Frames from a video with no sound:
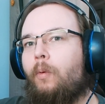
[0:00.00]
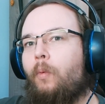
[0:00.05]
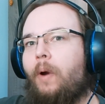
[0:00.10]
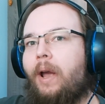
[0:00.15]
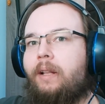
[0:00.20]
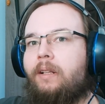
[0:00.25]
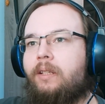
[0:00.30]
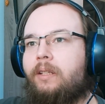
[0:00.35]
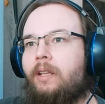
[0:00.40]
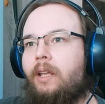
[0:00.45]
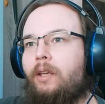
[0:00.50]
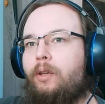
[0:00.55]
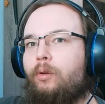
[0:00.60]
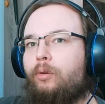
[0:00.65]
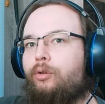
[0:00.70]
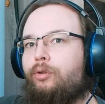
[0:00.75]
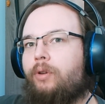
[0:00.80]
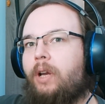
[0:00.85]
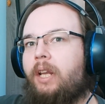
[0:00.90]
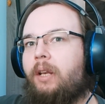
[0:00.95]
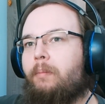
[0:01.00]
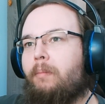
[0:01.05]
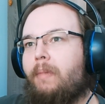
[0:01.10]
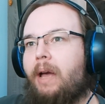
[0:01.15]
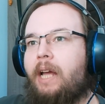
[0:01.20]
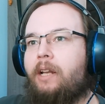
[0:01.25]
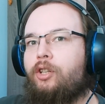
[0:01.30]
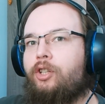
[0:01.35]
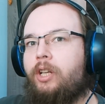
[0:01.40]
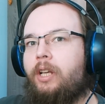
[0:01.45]
Wednesday, you train
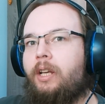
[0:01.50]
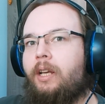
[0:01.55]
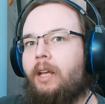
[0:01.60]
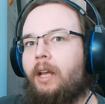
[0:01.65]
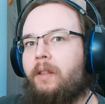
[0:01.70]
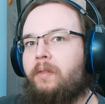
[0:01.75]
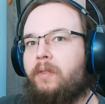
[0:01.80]
magic,